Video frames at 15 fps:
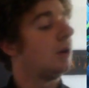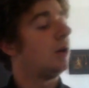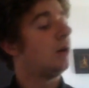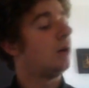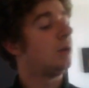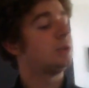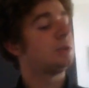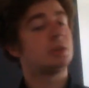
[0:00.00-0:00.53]

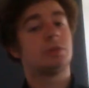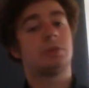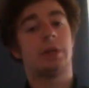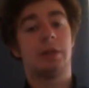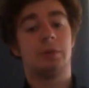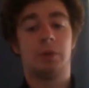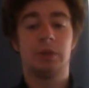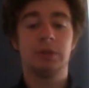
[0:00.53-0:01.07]
onto the
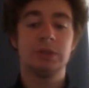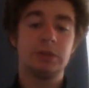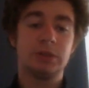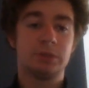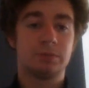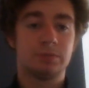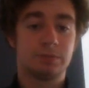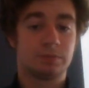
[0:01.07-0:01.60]
grade
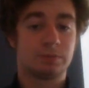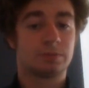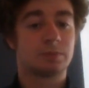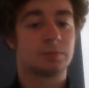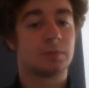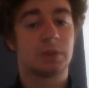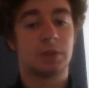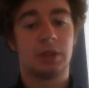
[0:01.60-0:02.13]
1s.
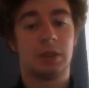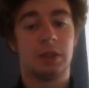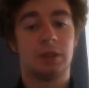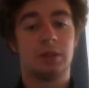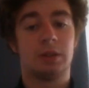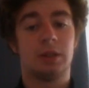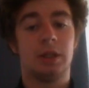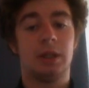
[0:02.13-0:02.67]

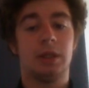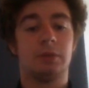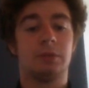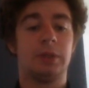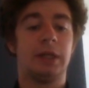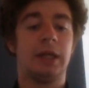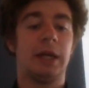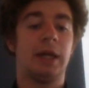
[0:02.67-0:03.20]
Right,
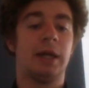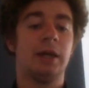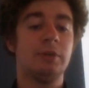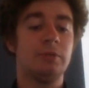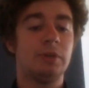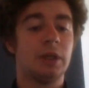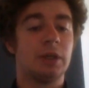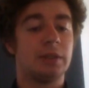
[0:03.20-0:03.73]
we
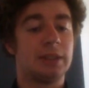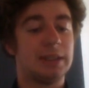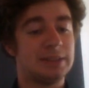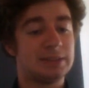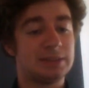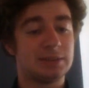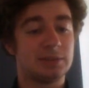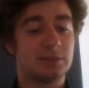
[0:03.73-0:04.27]
have the
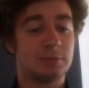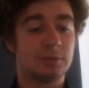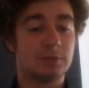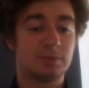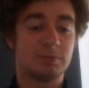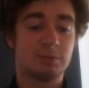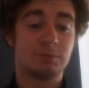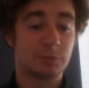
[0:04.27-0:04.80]

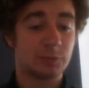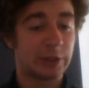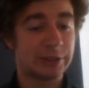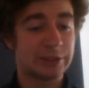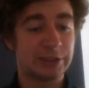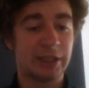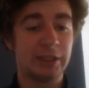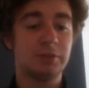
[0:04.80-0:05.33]
ride
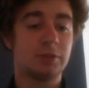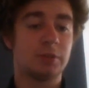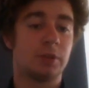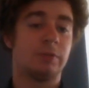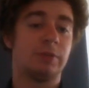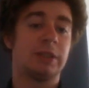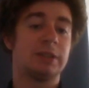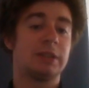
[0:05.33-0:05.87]
chain,
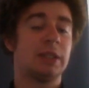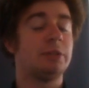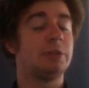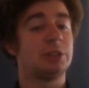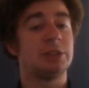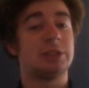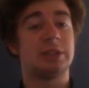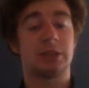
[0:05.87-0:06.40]
obviously,
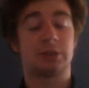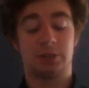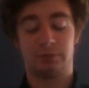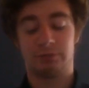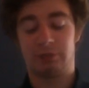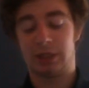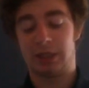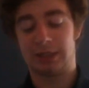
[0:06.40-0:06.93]
which is Sanctuary
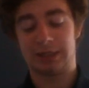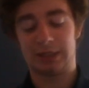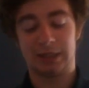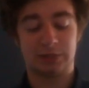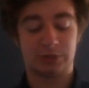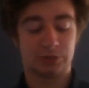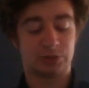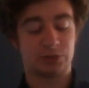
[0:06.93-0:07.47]
of Light
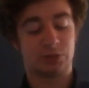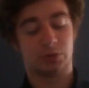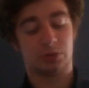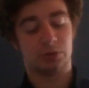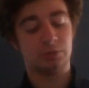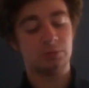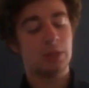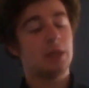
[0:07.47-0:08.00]
Little
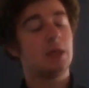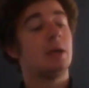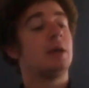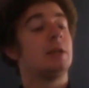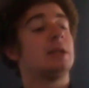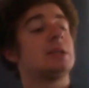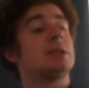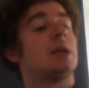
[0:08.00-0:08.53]
Storm.
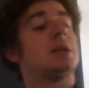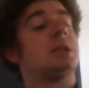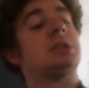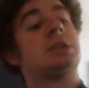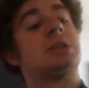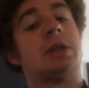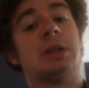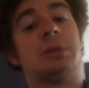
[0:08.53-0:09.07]
This card is
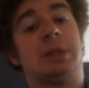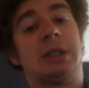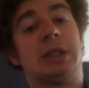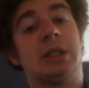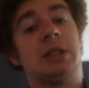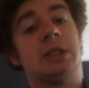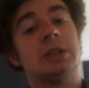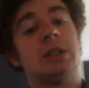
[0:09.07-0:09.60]
incredibly
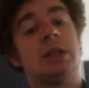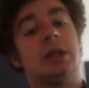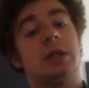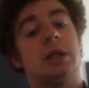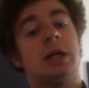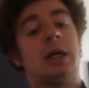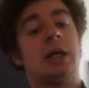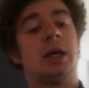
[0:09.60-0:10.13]
good.
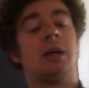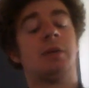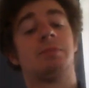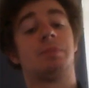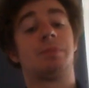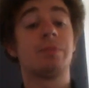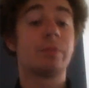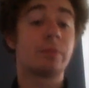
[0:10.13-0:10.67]
Yeah,
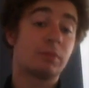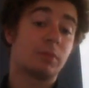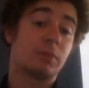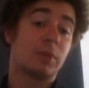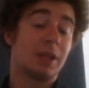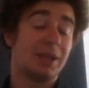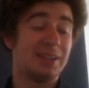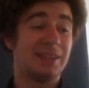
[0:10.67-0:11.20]

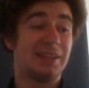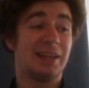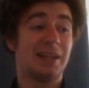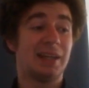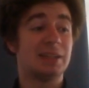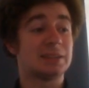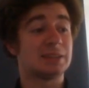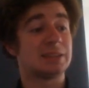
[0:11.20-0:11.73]

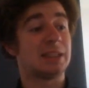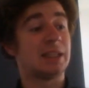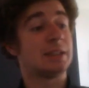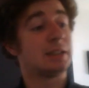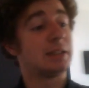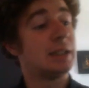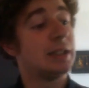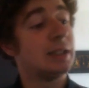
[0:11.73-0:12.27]
as I
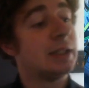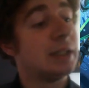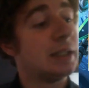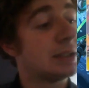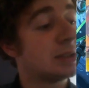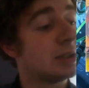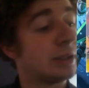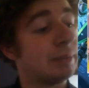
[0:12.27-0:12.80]
said,
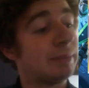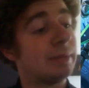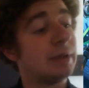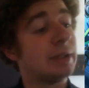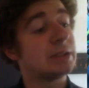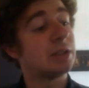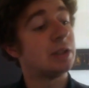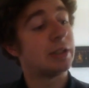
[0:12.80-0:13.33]
it's got
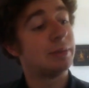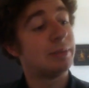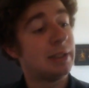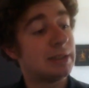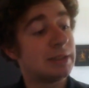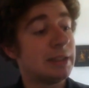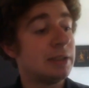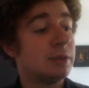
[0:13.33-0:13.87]
the
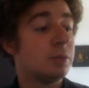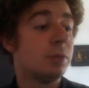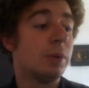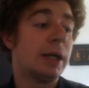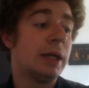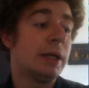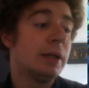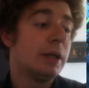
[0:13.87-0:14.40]
ability
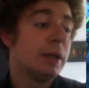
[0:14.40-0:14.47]
where